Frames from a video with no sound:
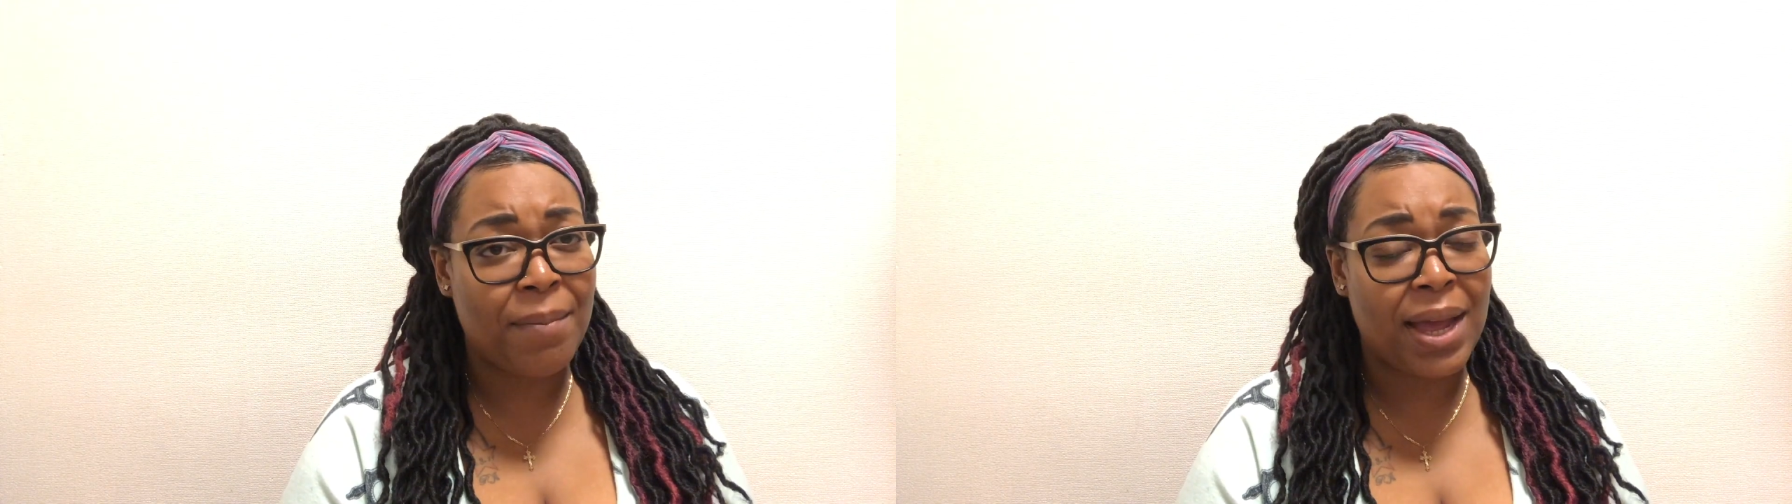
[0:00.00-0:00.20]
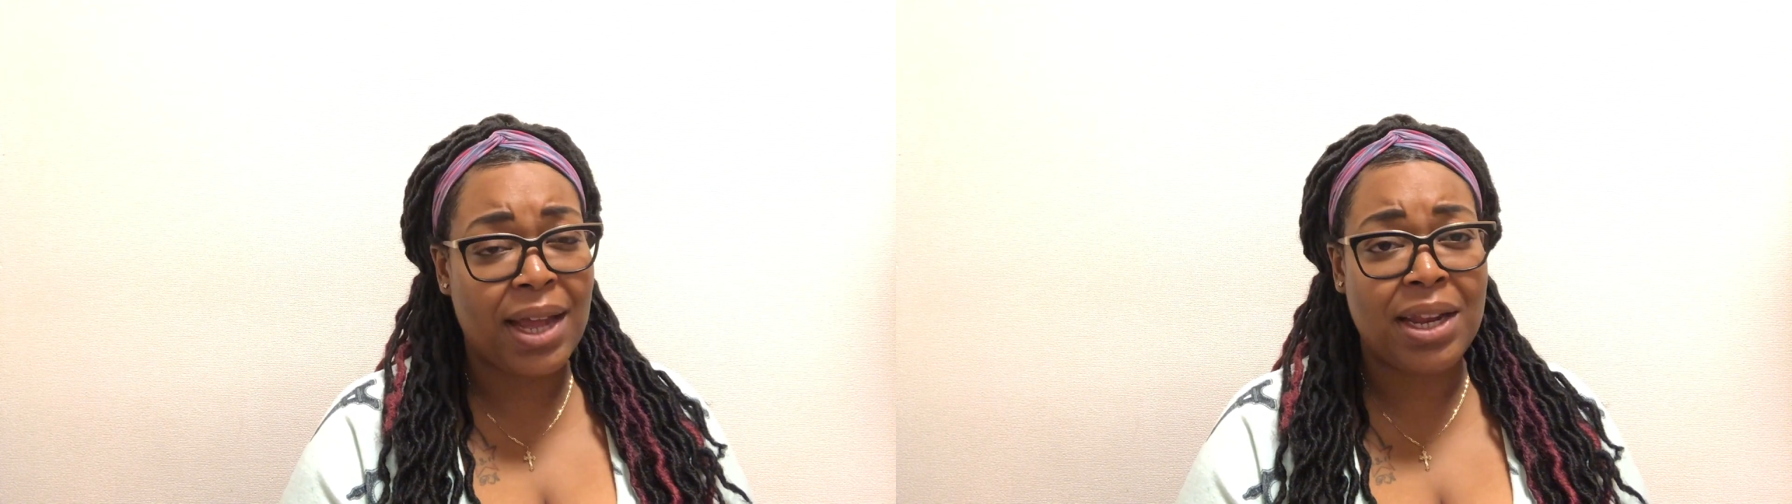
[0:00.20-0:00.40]

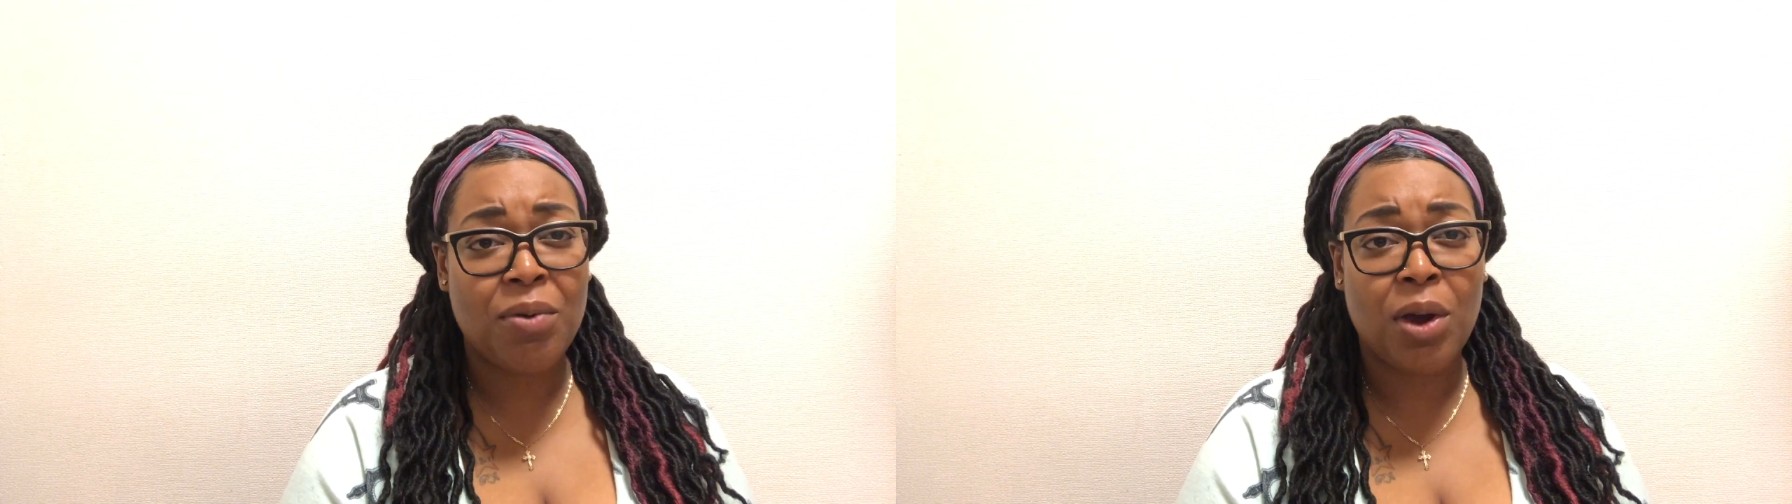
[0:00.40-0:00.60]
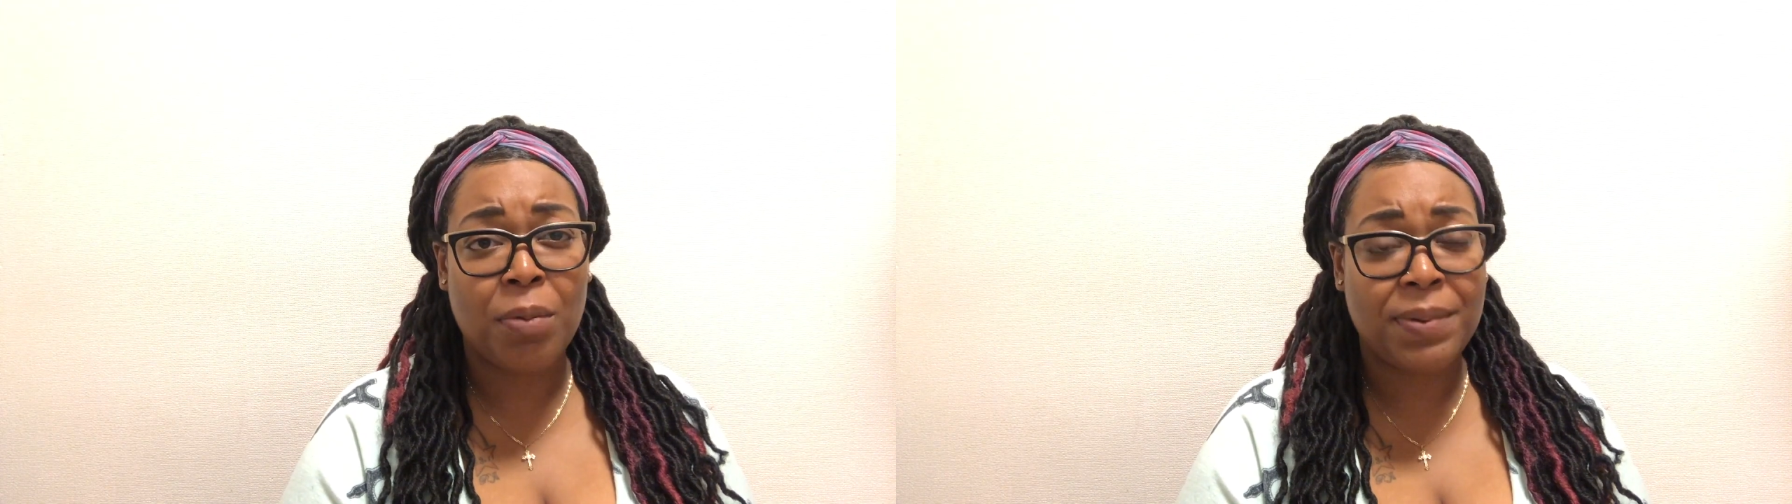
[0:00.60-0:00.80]
man. They
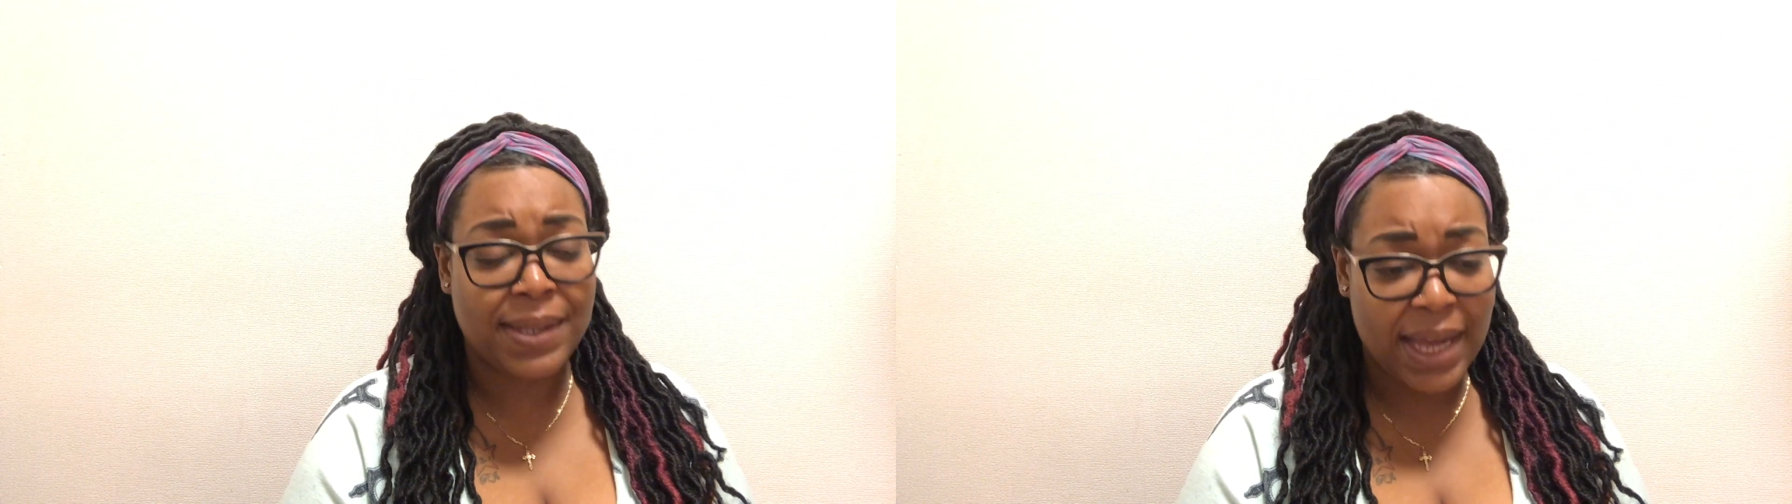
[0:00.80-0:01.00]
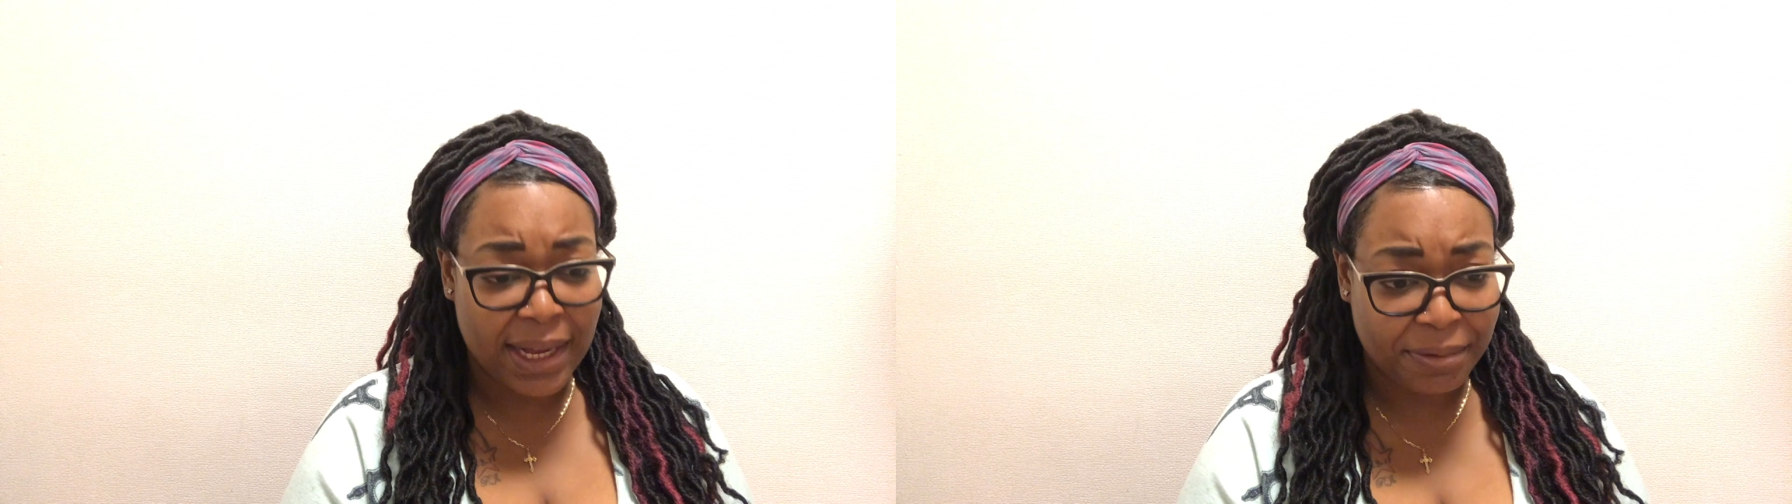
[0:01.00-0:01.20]
were
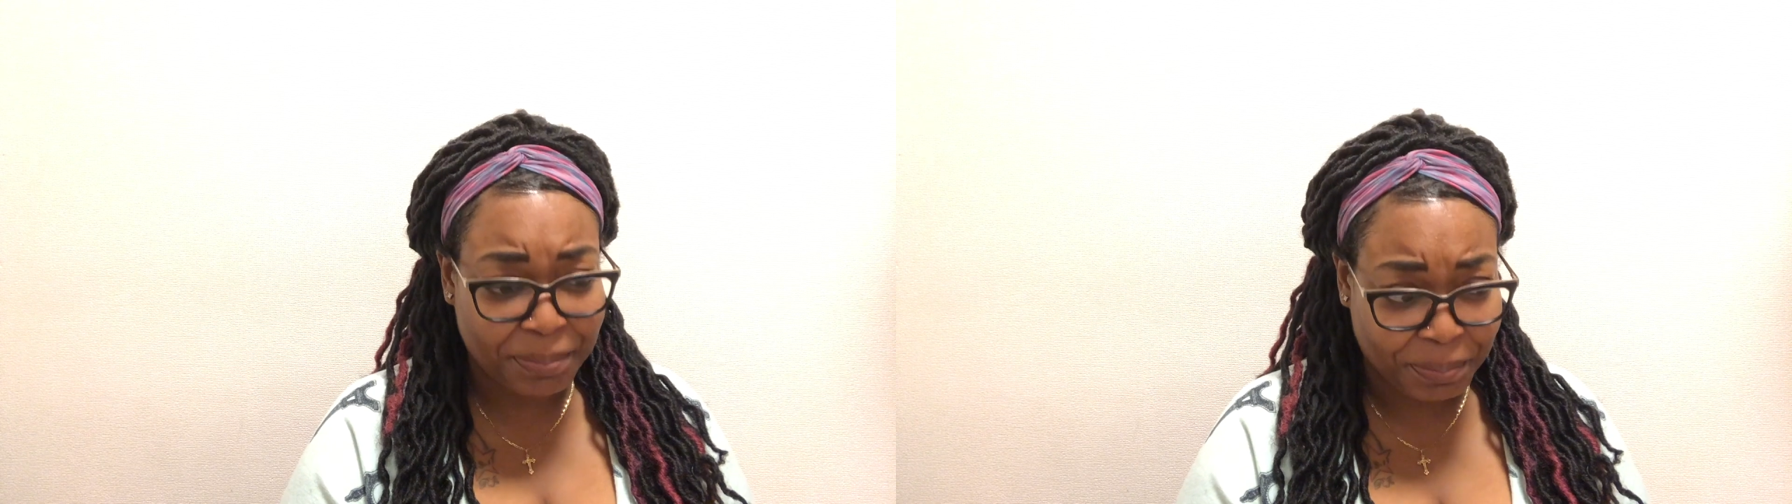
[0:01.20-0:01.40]
upset.